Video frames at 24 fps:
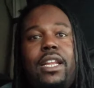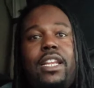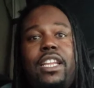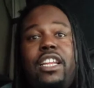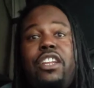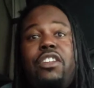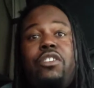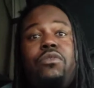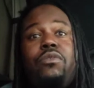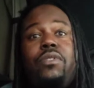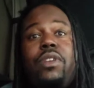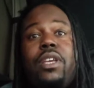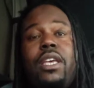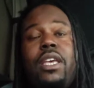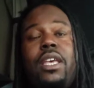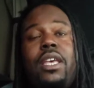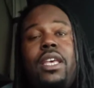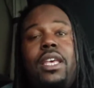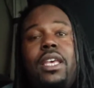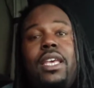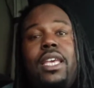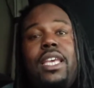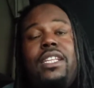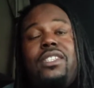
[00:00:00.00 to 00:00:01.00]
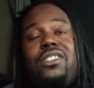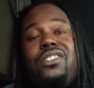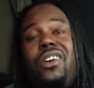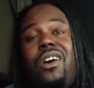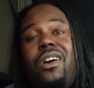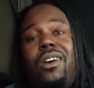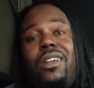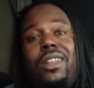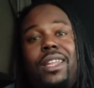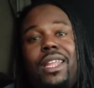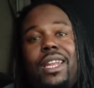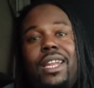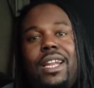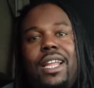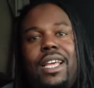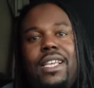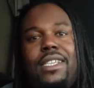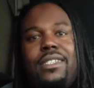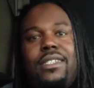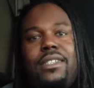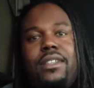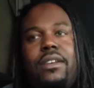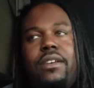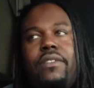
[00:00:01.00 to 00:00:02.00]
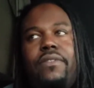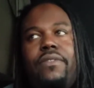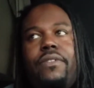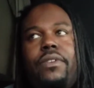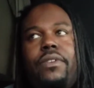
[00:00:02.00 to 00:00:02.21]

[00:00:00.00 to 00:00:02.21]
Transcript: And they don't get taught none of that stuff.